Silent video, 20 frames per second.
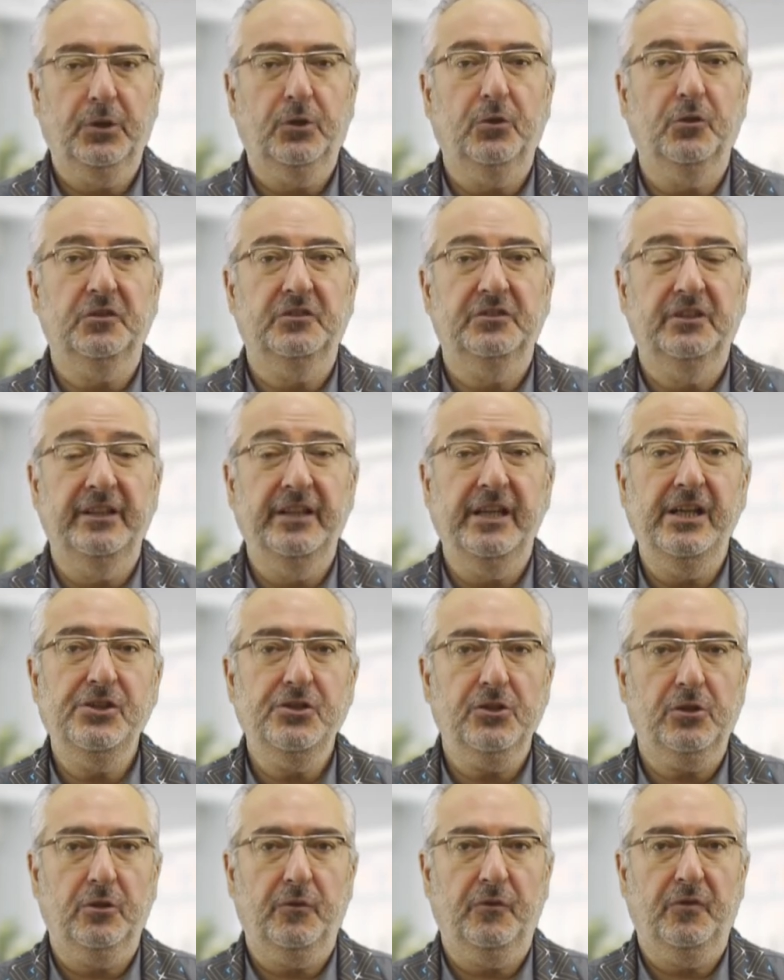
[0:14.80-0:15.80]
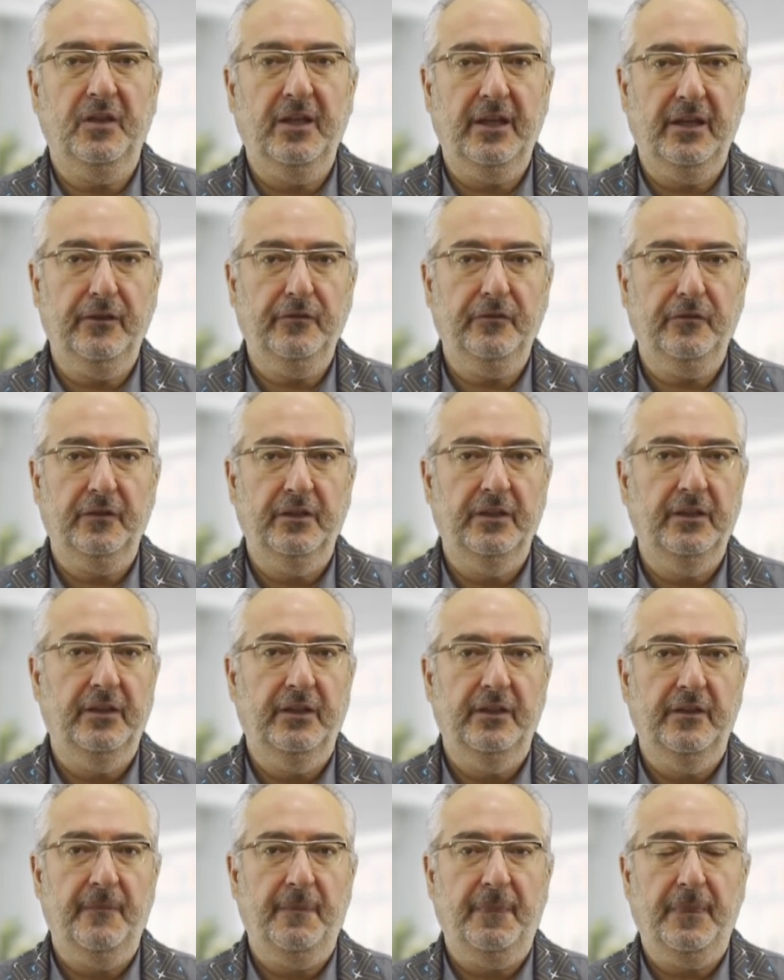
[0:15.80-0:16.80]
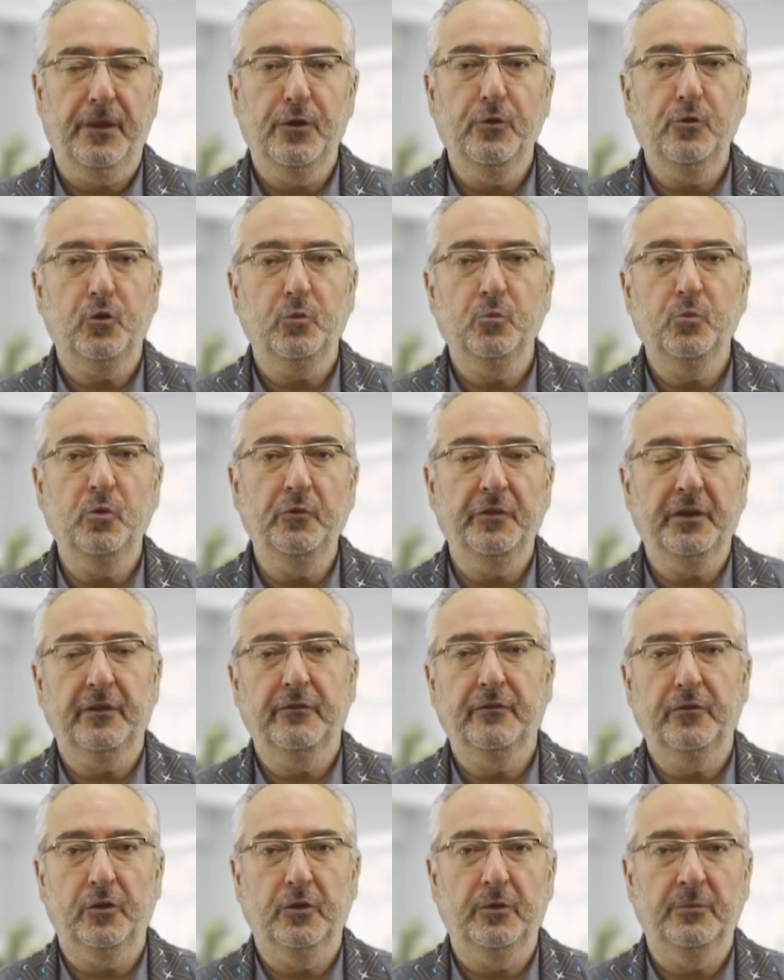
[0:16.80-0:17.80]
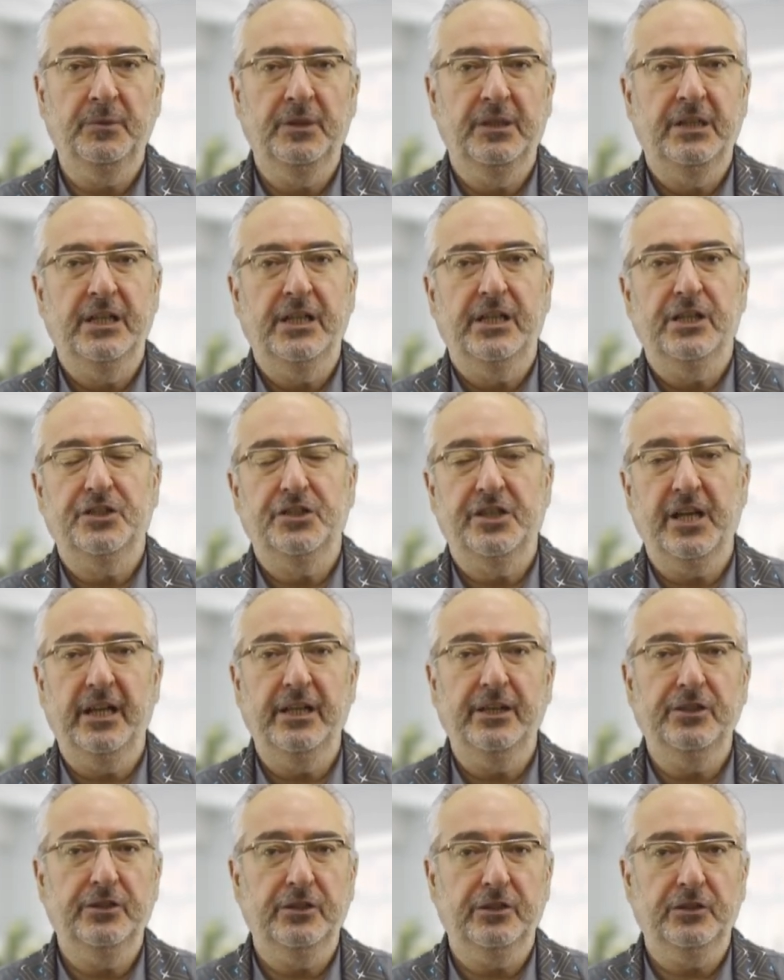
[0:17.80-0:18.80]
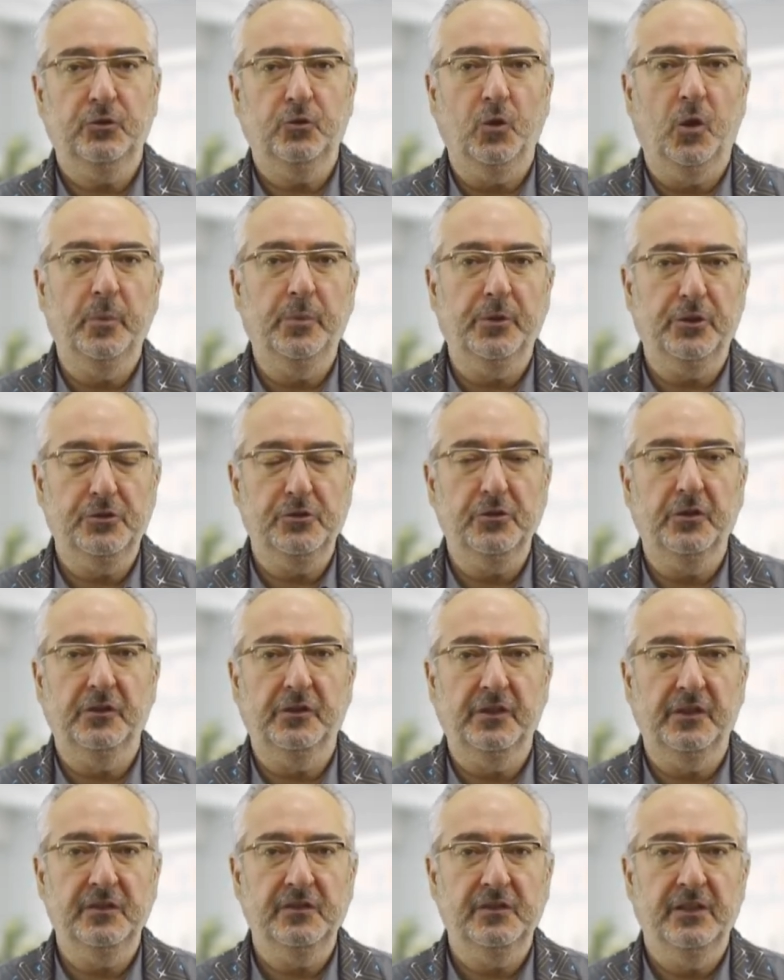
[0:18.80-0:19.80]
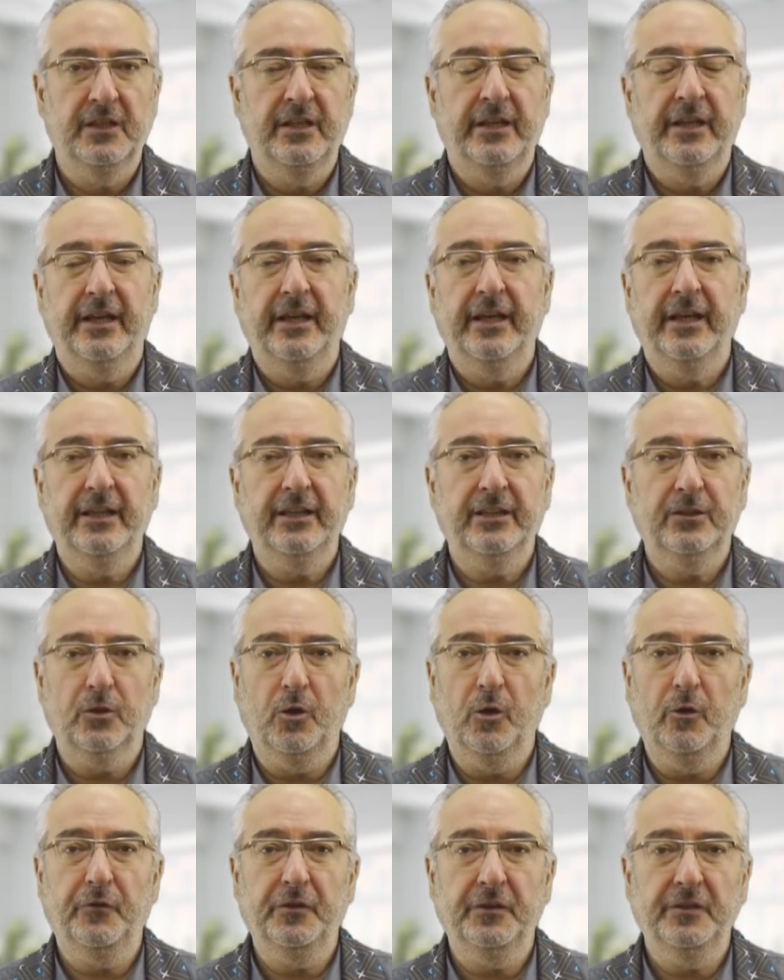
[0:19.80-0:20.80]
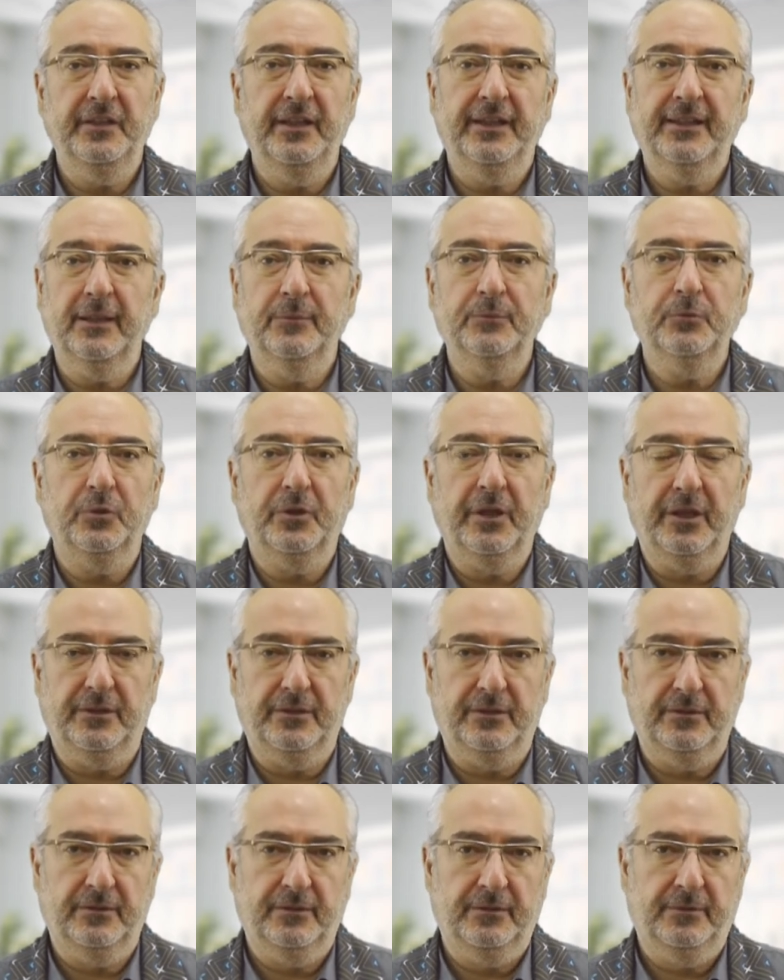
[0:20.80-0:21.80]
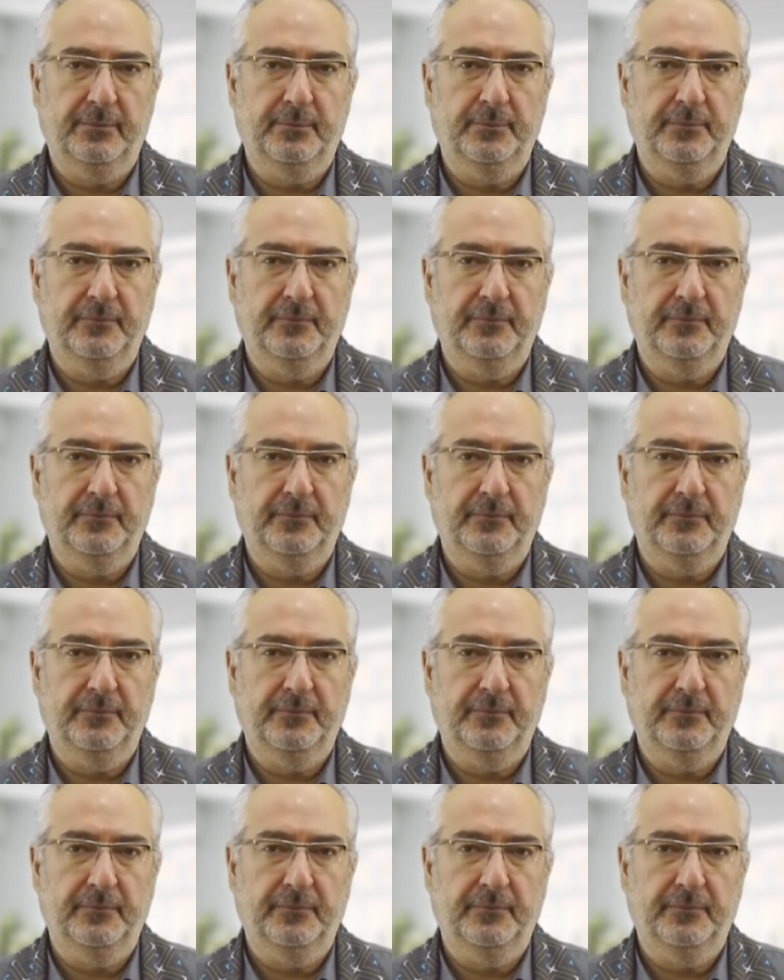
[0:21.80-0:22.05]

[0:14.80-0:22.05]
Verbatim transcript: because the nature of life, you're moving from challenges to opportunities, and often they come together.